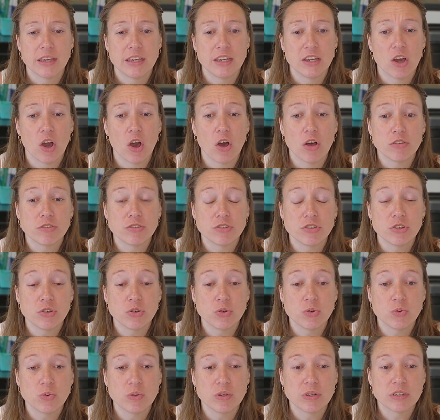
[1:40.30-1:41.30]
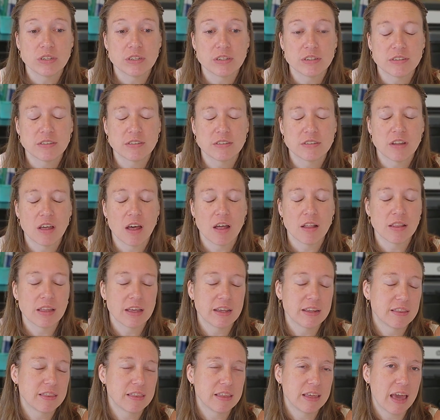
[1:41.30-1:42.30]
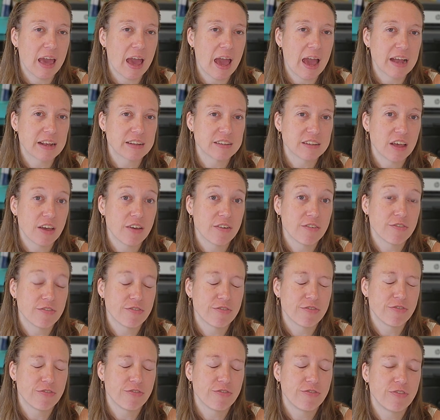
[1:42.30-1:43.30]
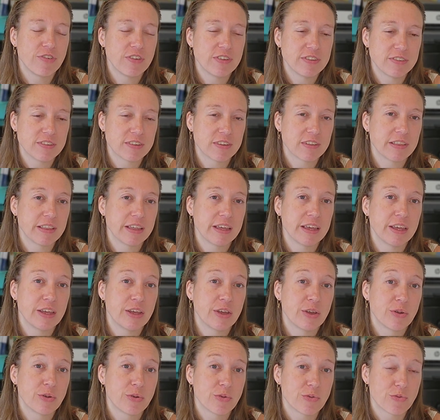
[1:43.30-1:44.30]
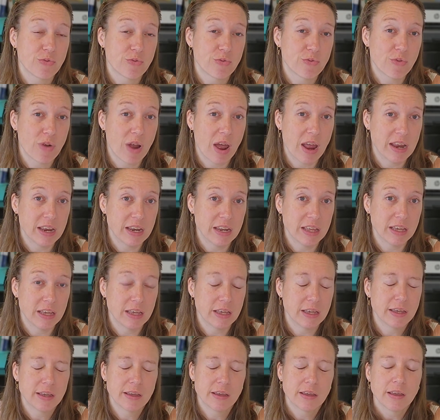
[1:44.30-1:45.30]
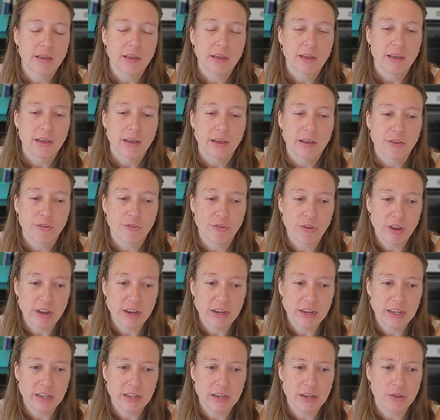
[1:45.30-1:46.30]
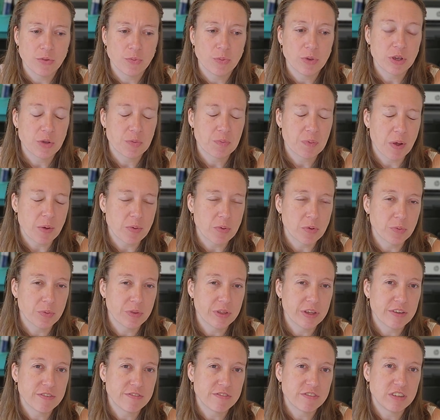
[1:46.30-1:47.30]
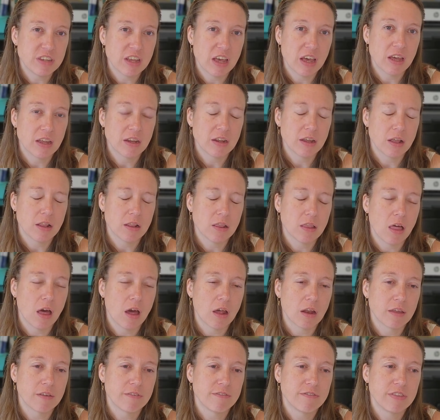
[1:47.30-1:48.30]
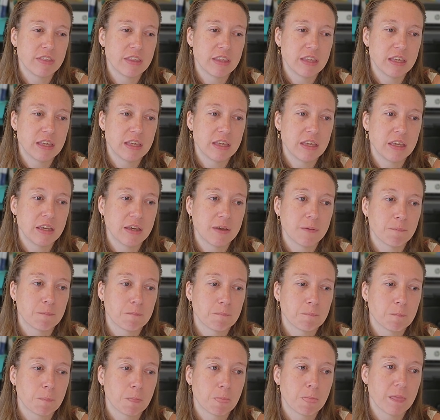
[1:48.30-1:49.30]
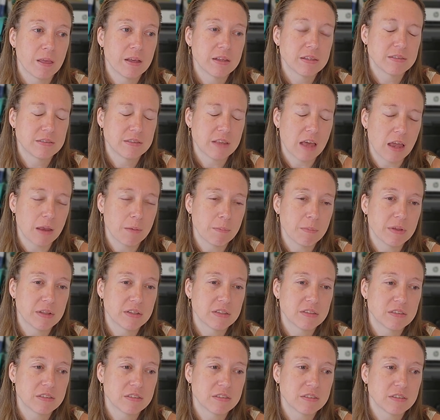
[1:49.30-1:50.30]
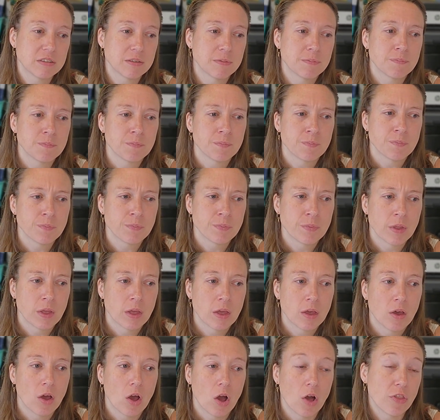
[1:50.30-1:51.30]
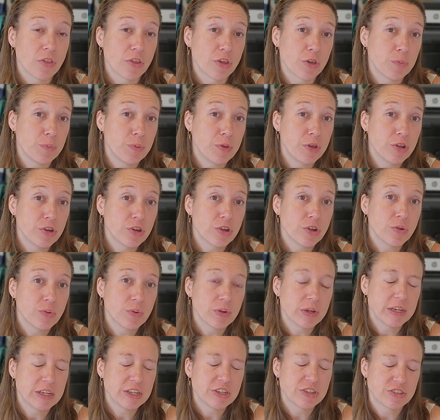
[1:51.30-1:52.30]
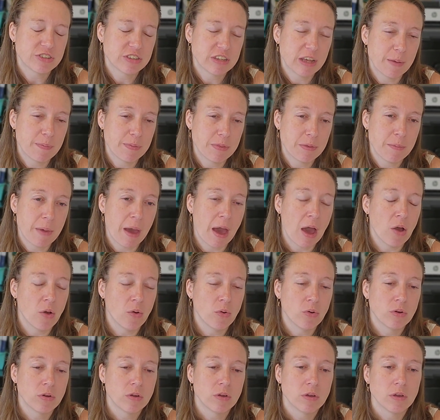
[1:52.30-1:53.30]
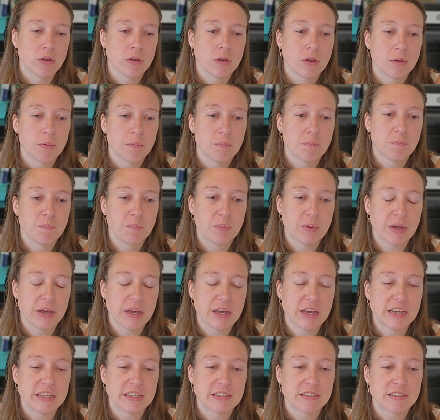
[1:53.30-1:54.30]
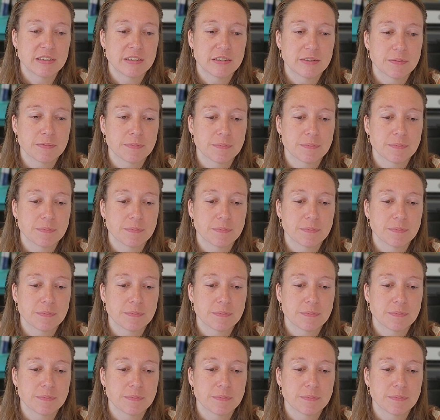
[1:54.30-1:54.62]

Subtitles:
He also does not like the act of physically writing. Granted, we could probably have done a lot of the assignments on the computer where he just typed them out, but